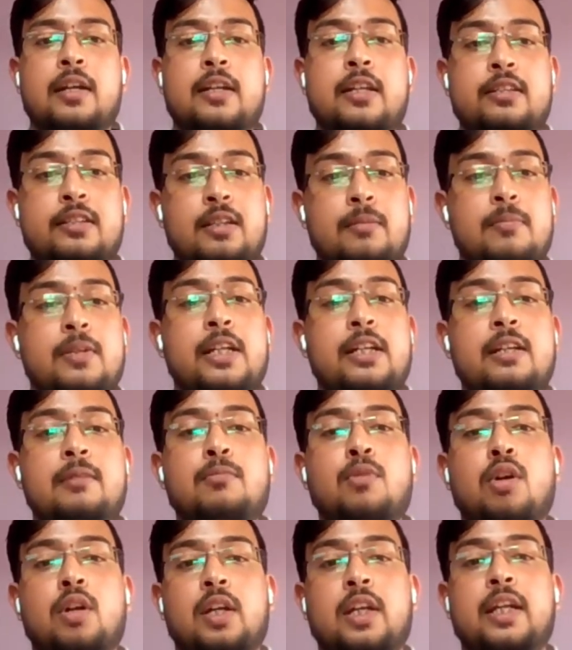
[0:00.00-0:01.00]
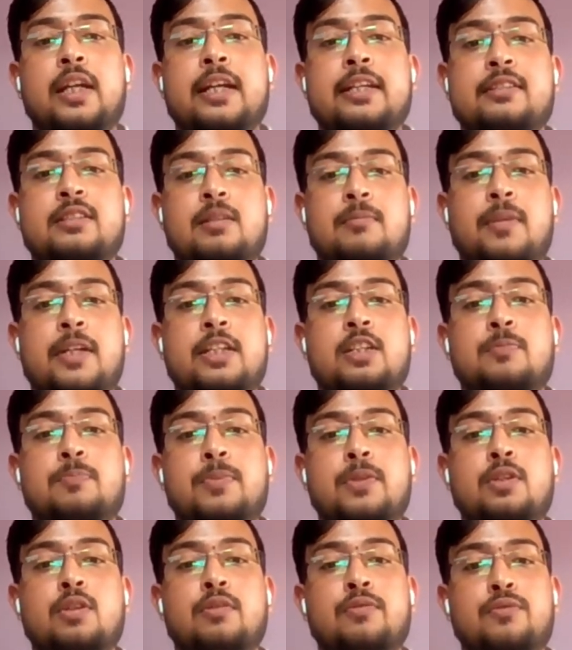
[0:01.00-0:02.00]
Discriminating modeling estimates
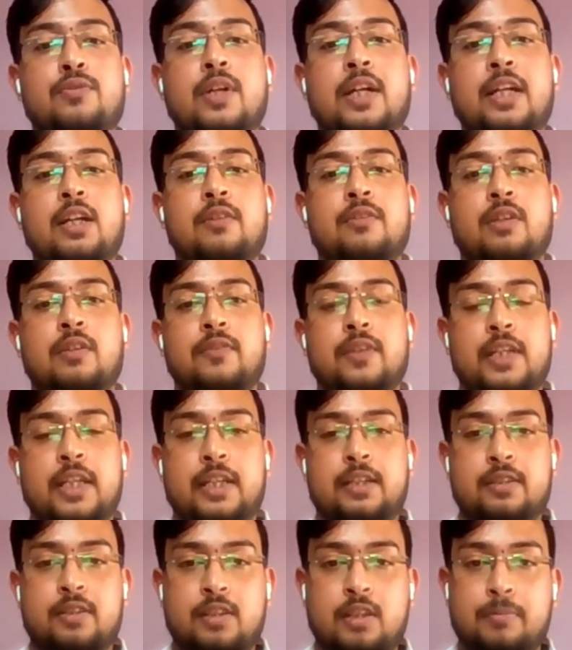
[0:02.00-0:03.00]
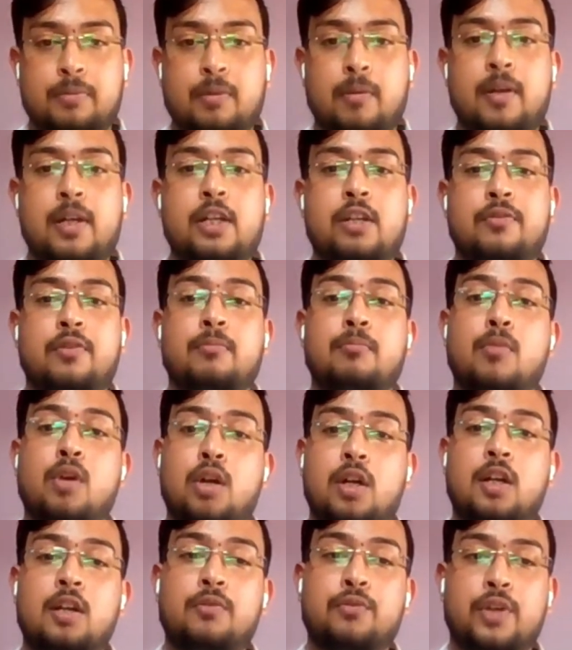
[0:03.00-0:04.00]
P of Y of given X, the probability of a
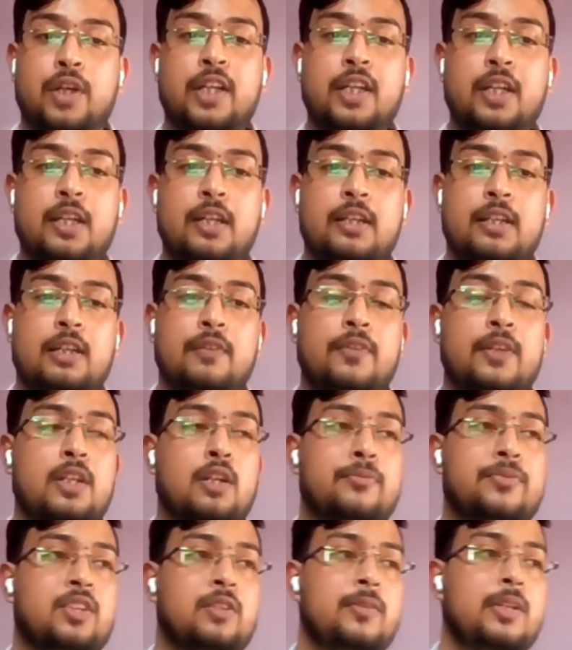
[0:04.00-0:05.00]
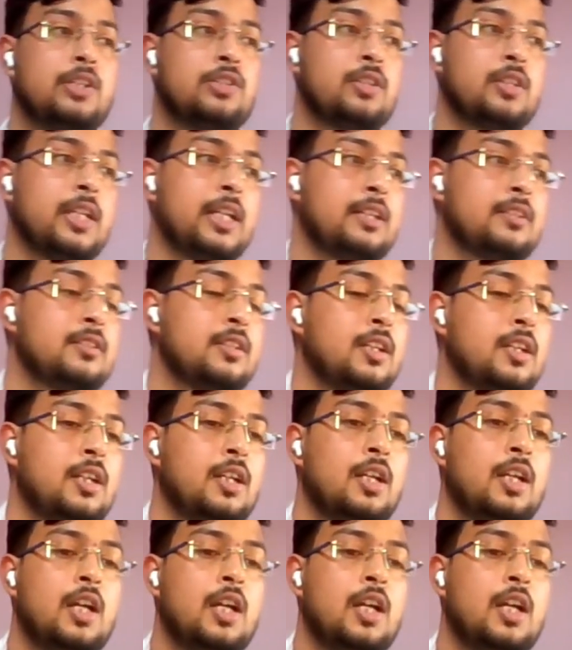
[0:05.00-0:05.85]
model Y given observation X.